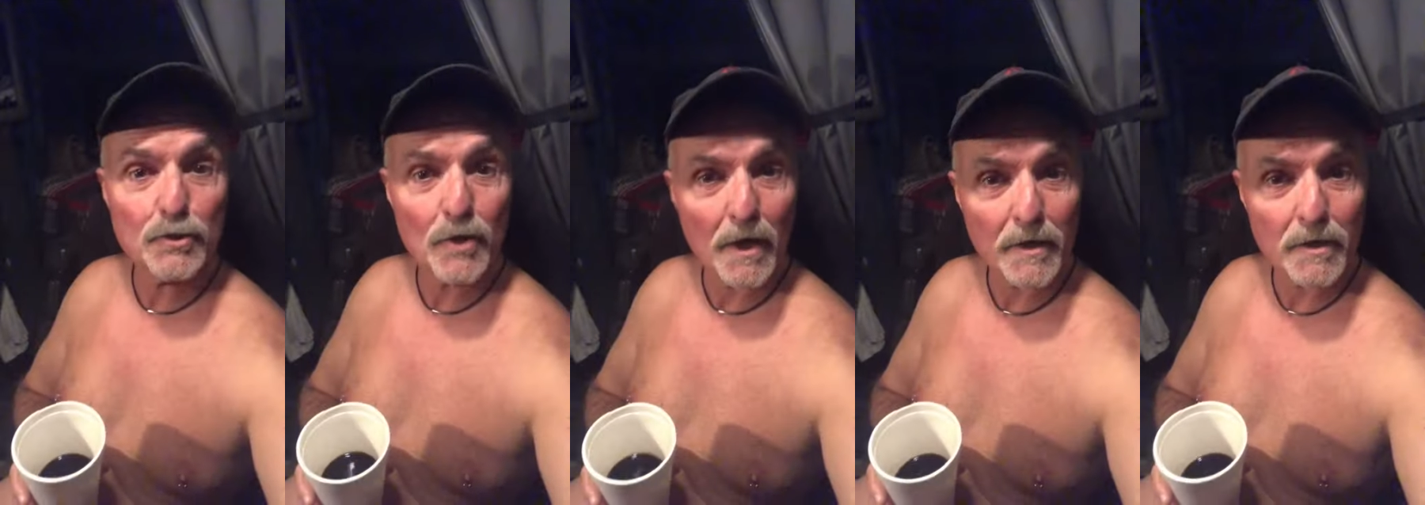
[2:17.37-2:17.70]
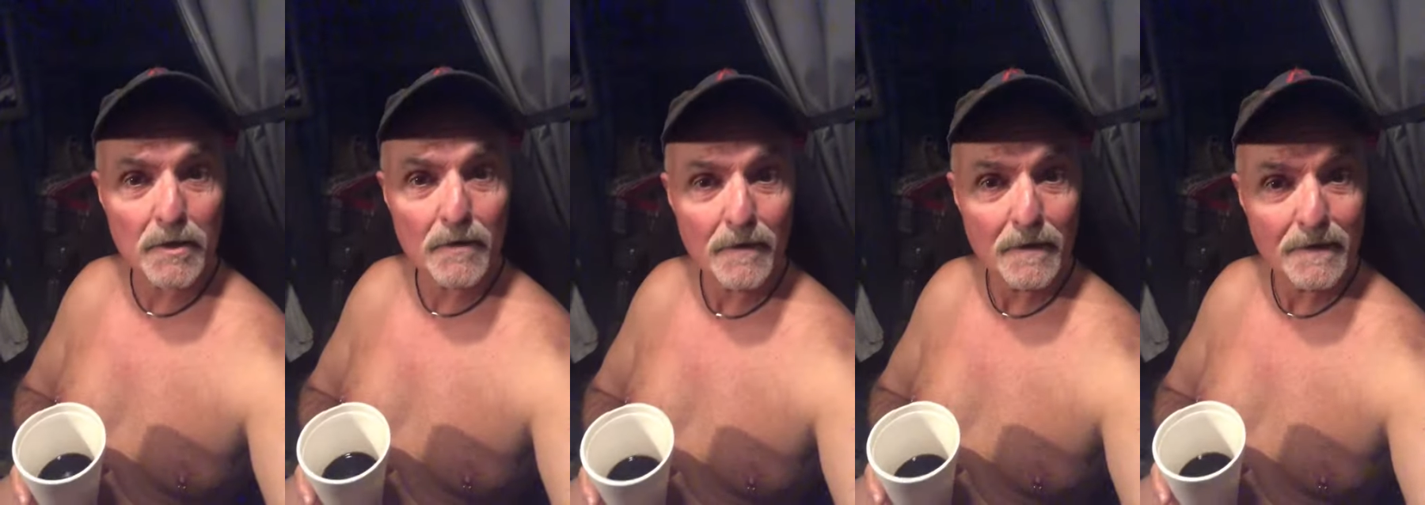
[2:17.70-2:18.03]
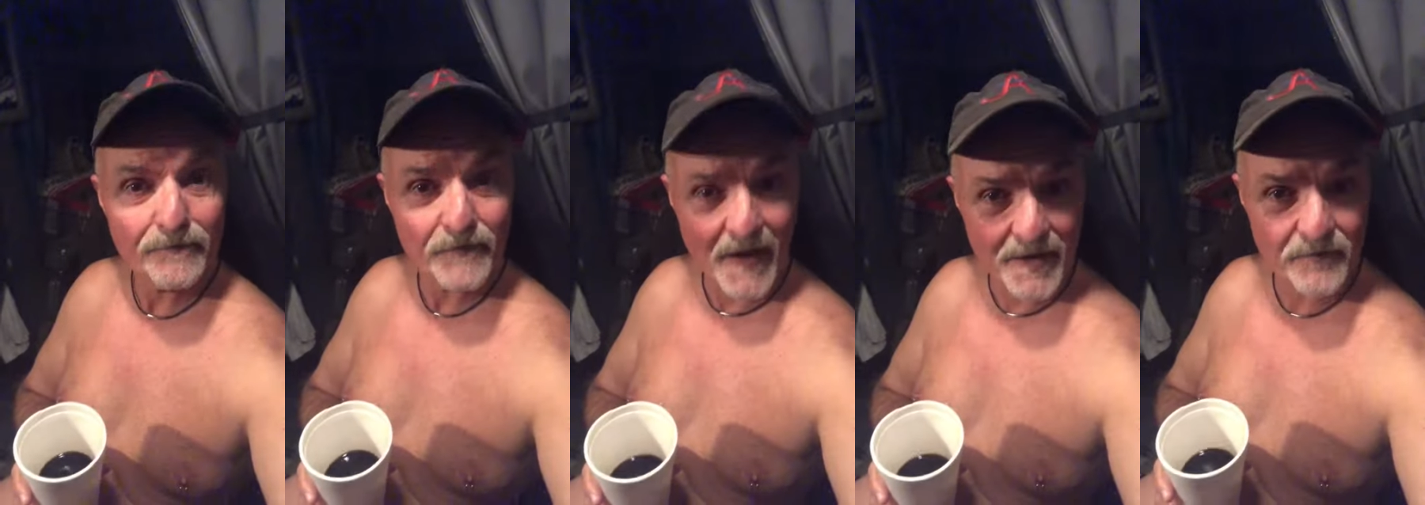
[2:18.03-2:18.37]
Trucker
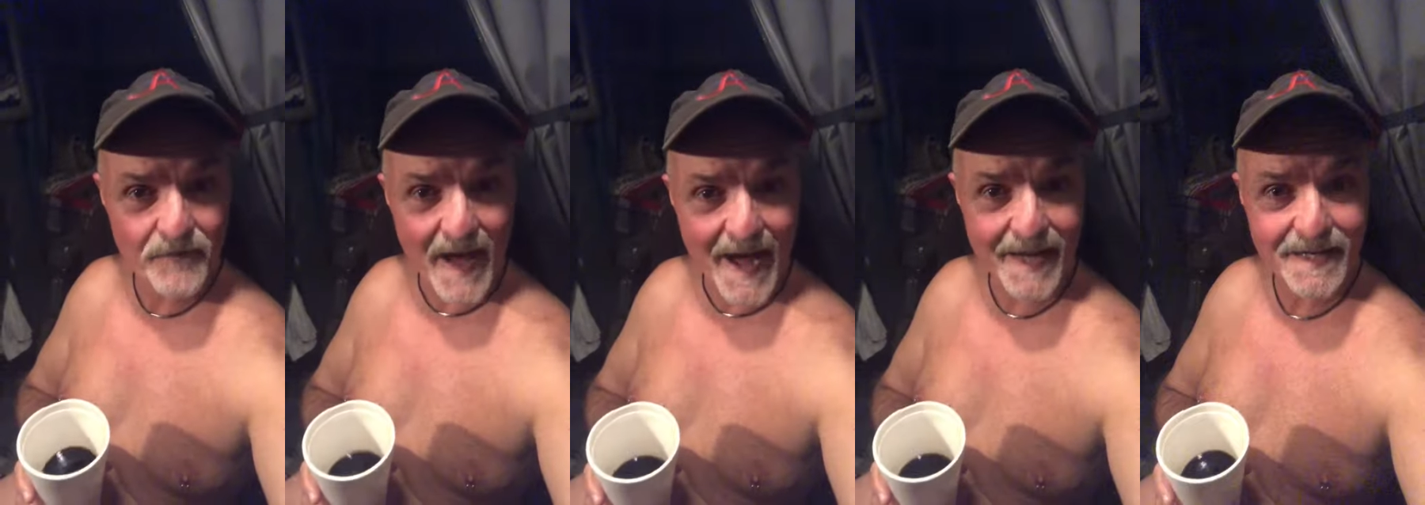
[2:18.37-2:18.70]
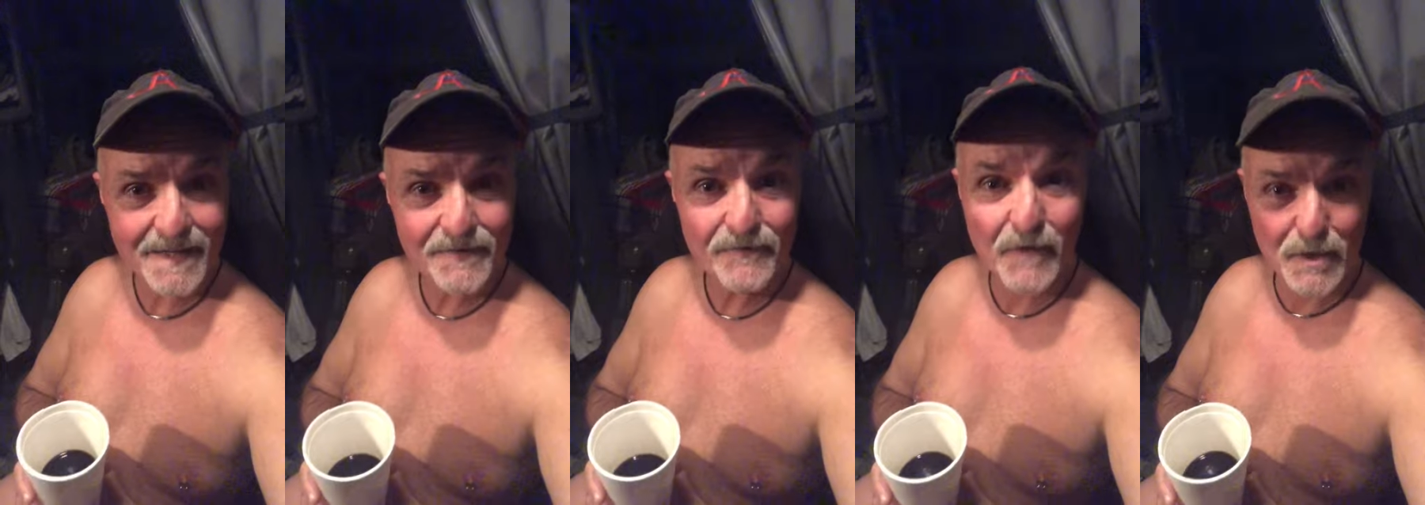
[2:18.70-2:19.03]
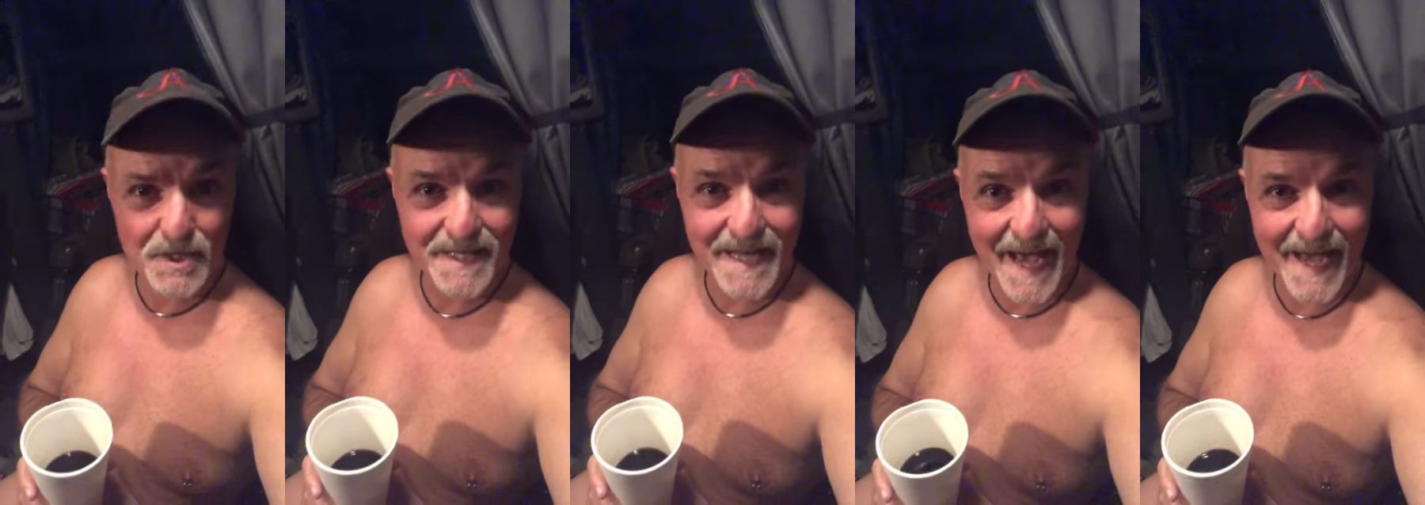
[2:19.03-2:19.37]
fun fact for
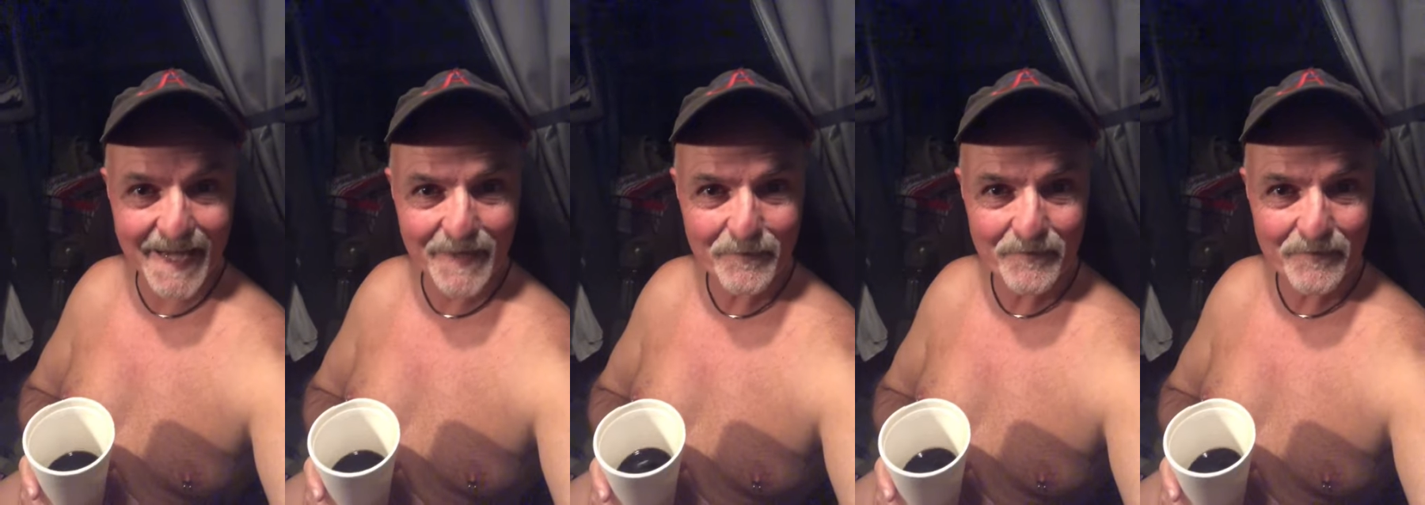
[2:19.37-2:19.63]
today.